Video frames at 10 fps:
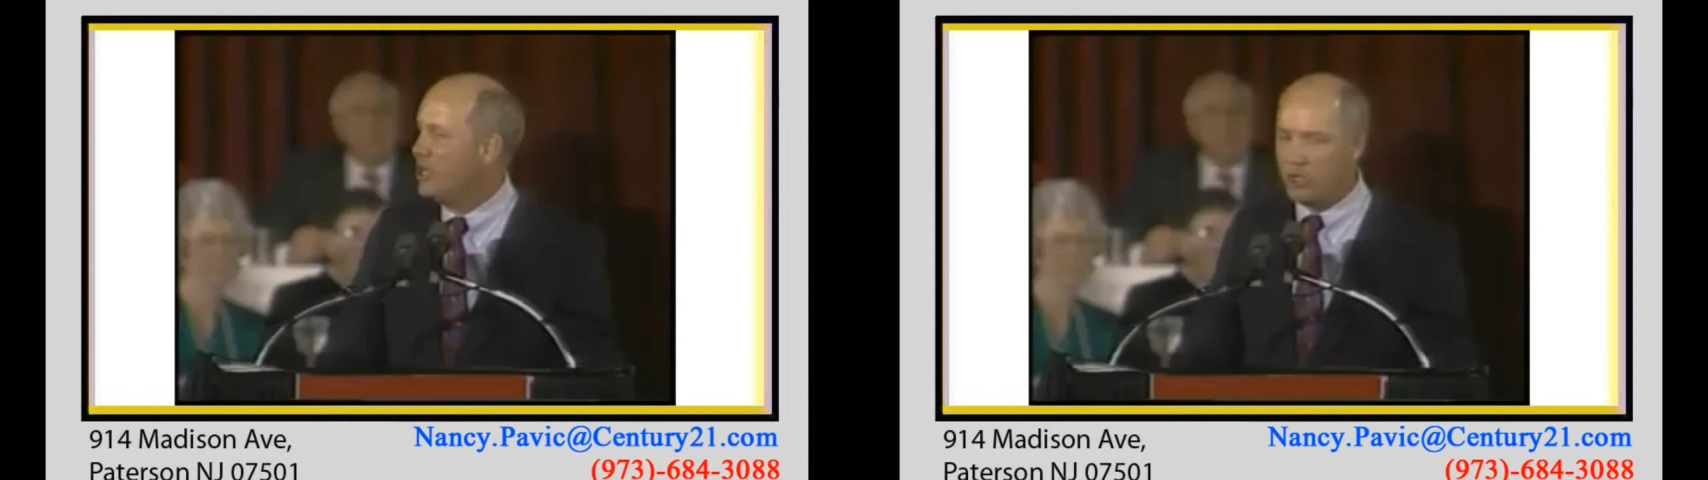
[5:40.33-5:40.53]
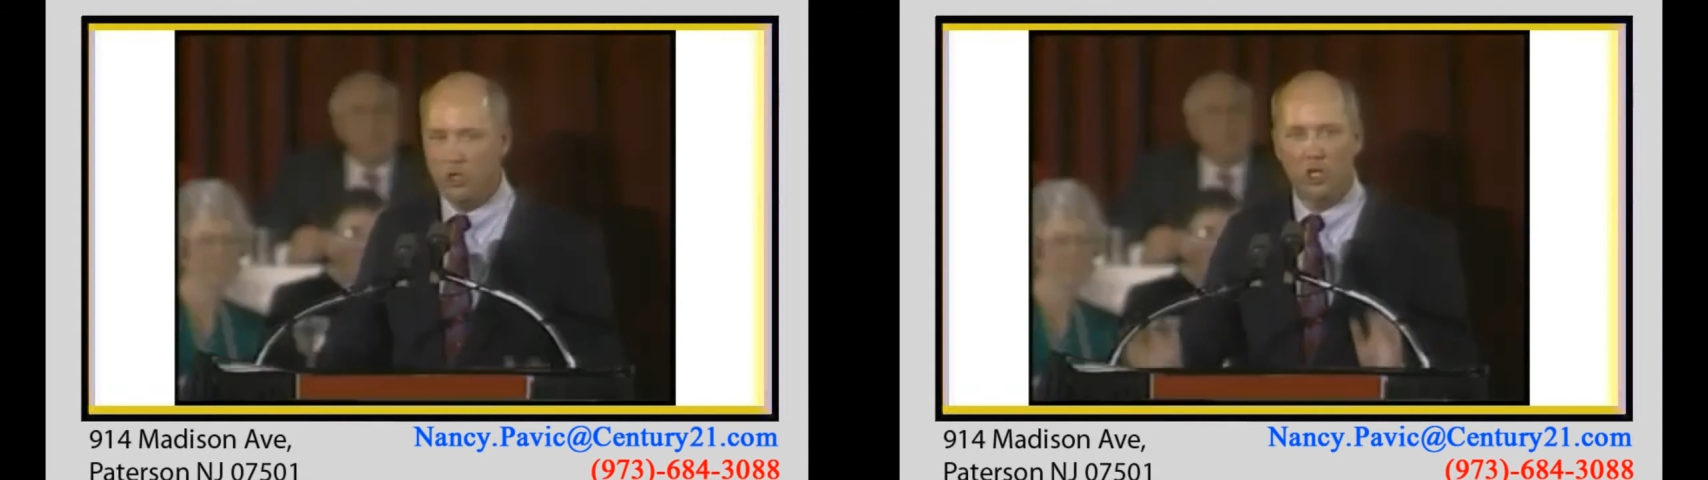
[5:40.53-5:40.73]

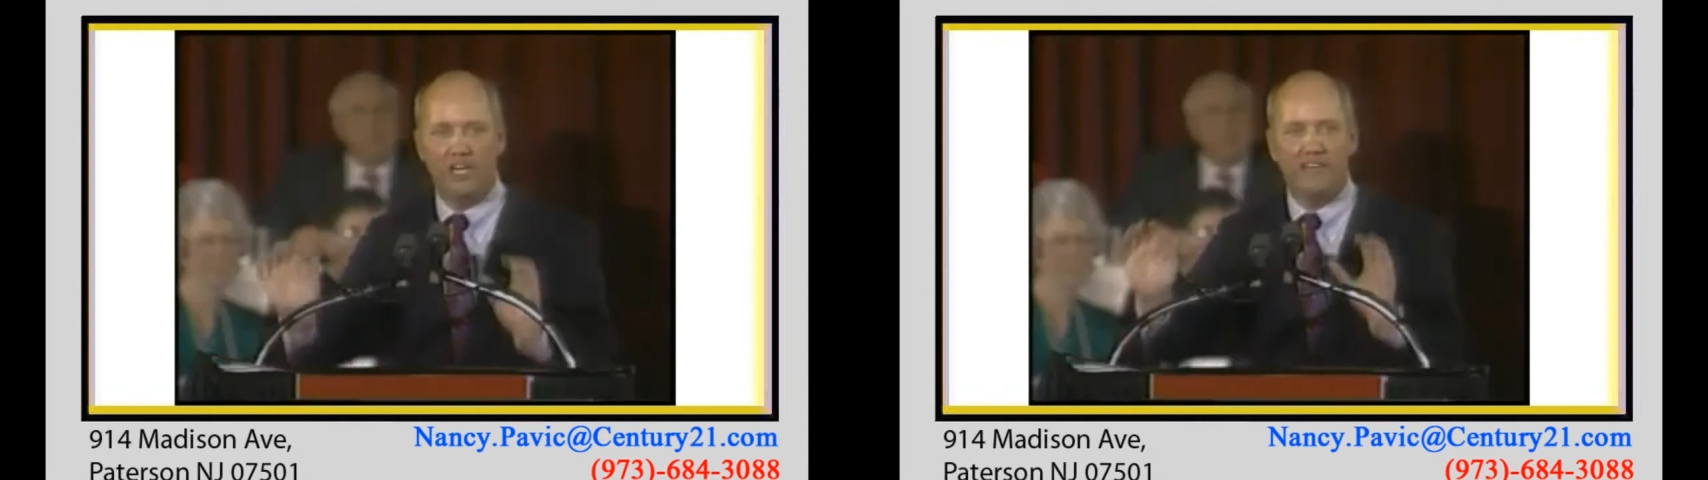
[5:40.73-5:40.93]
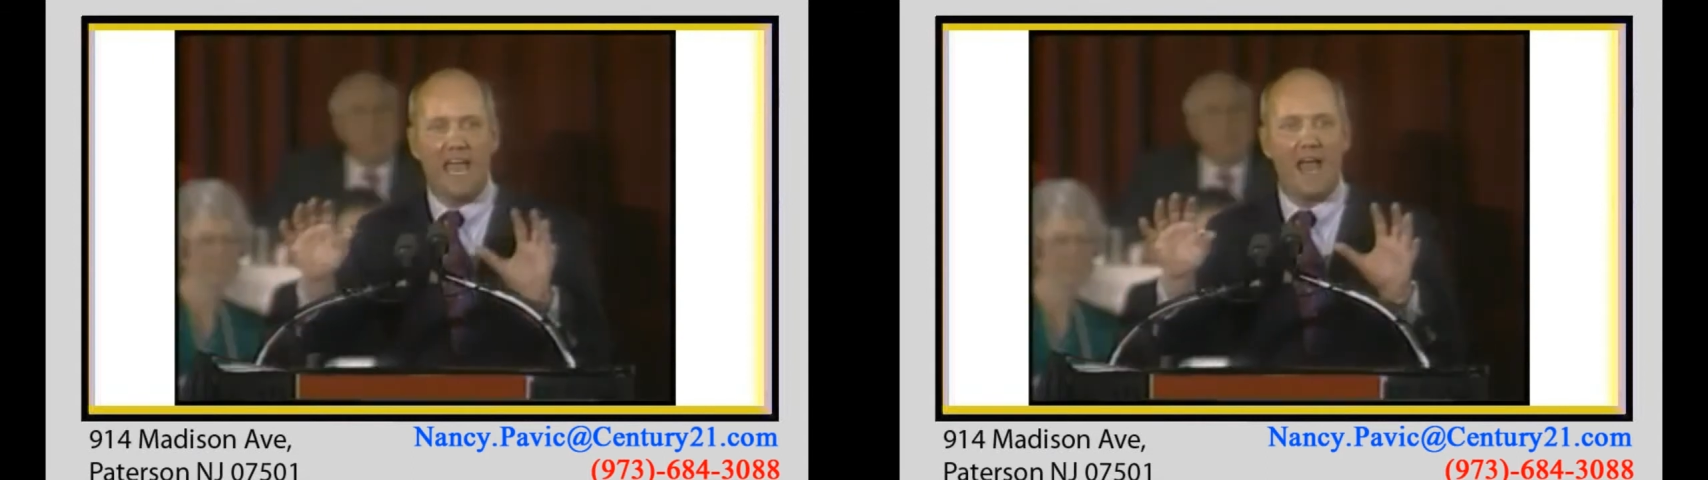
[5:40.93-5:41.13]
You look
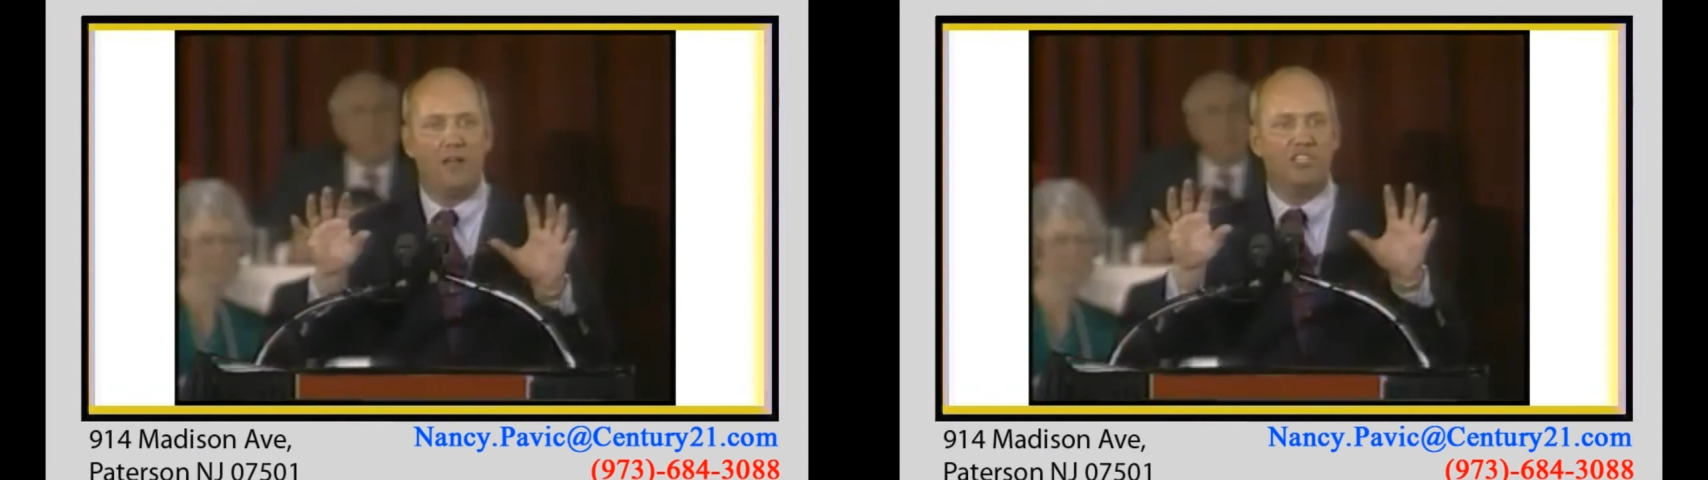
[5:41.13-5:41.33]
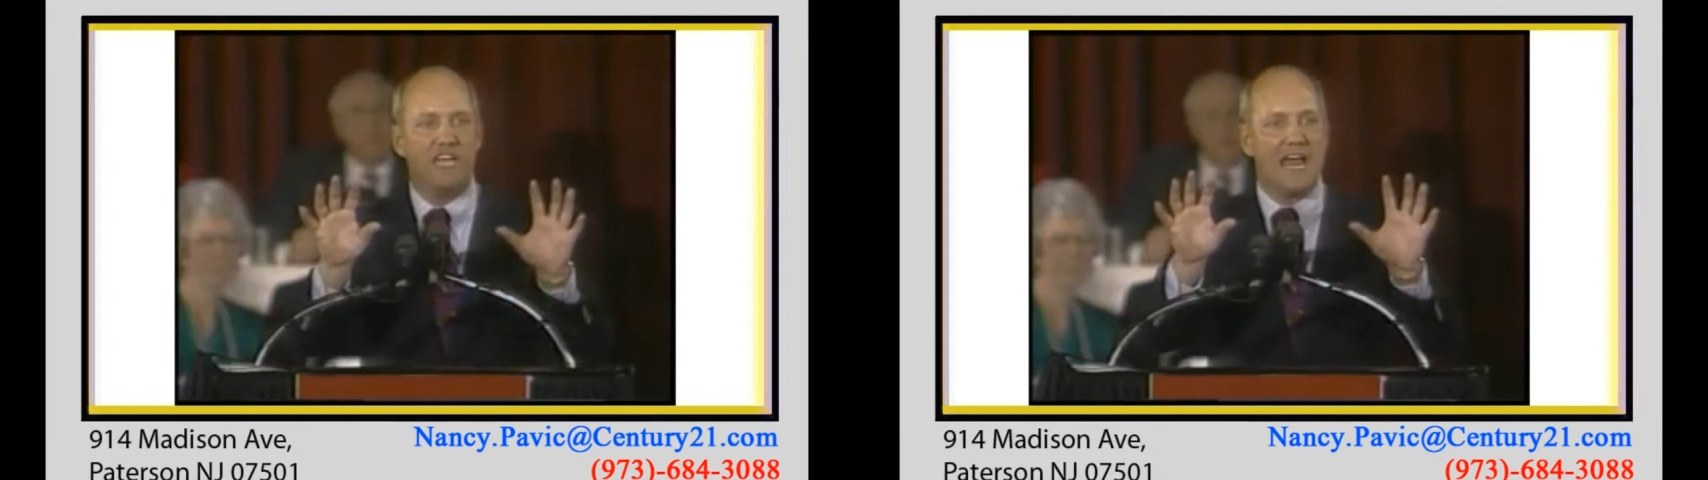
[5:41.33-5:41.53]
at the
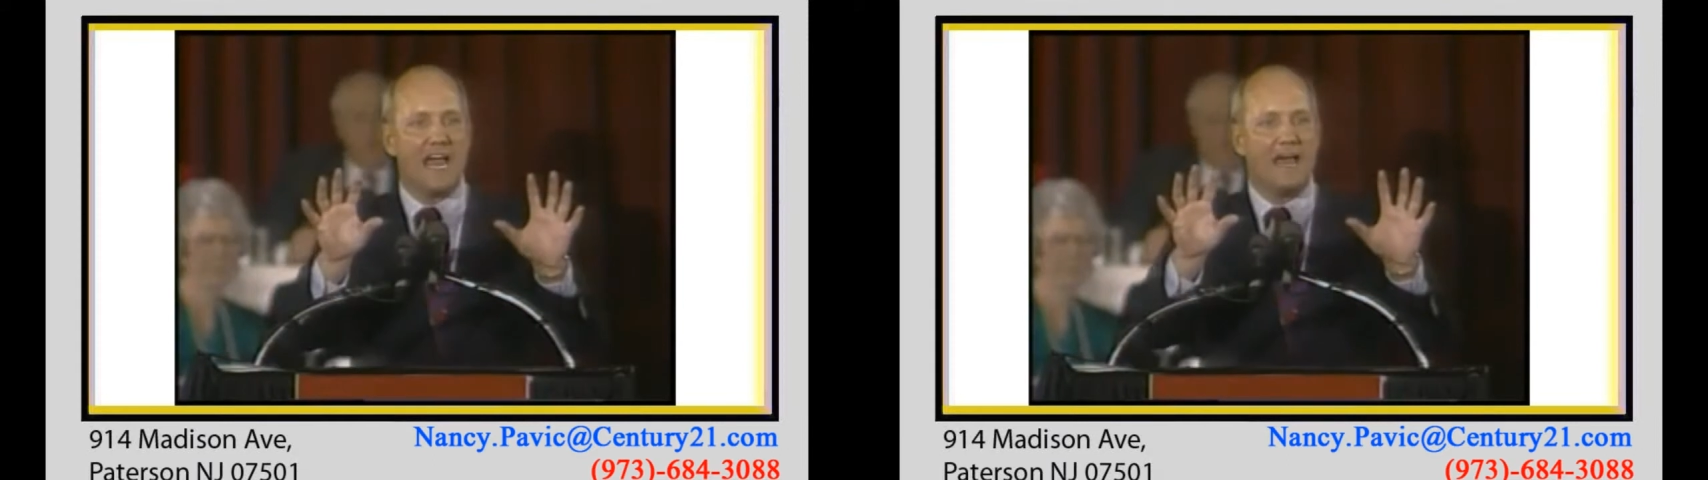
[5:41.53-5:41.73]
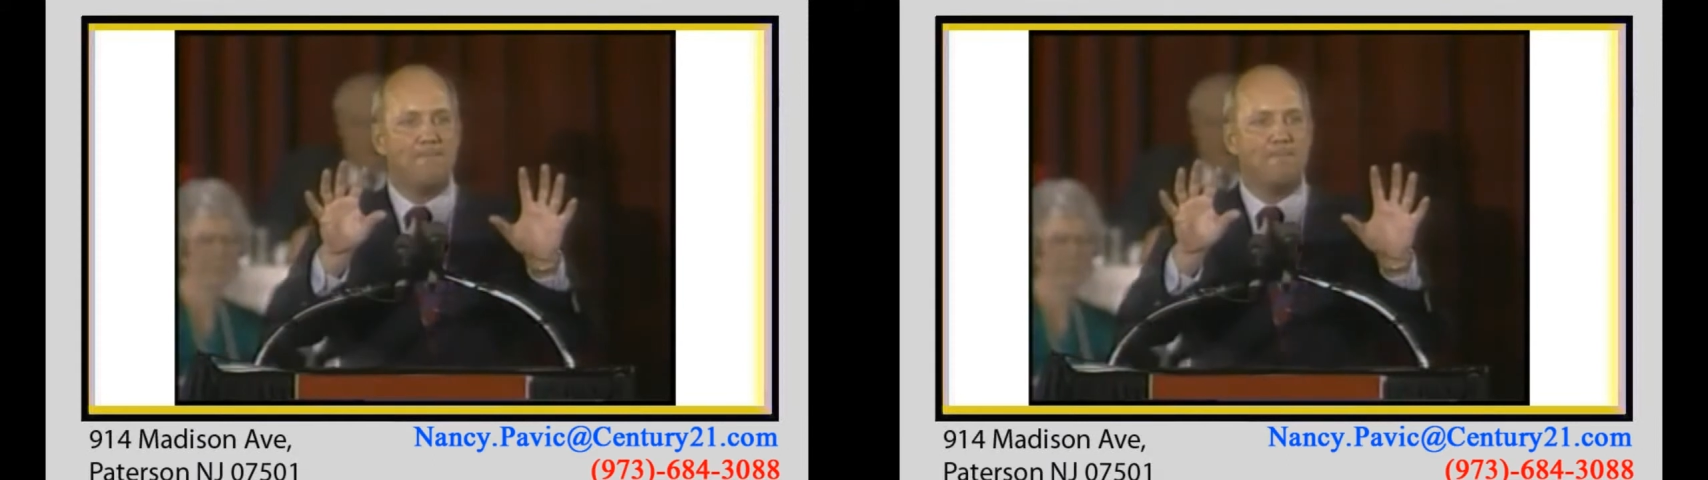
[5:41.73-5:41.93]

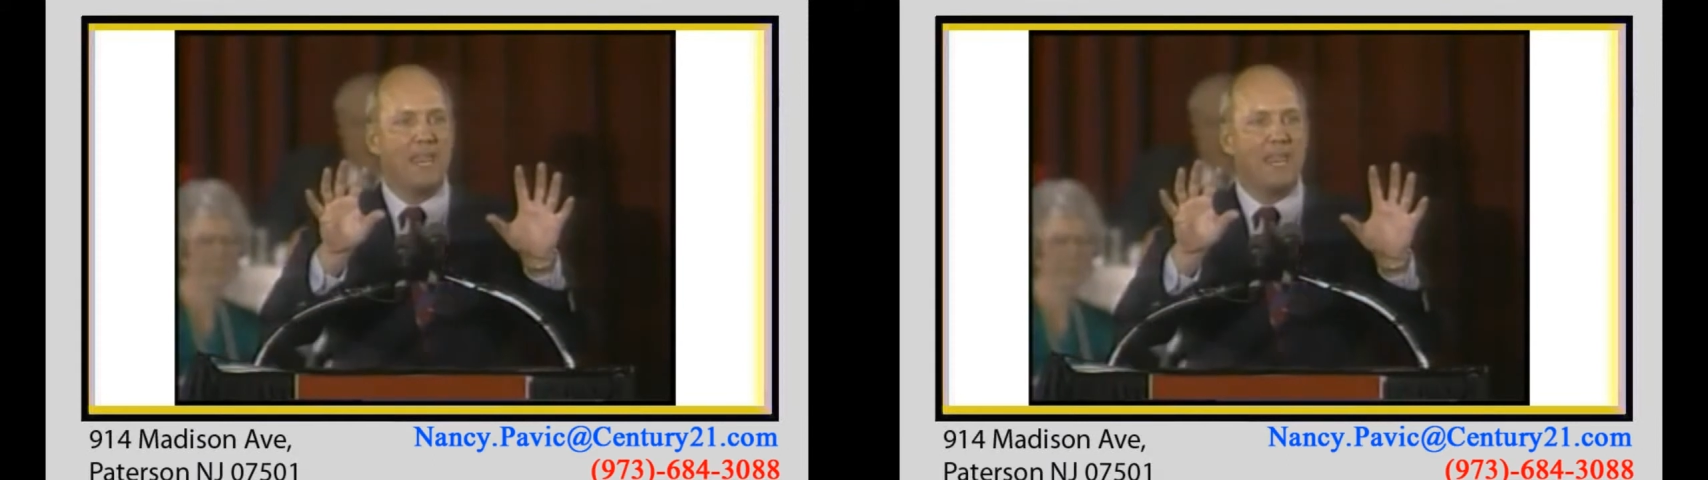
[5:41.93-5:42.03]
outside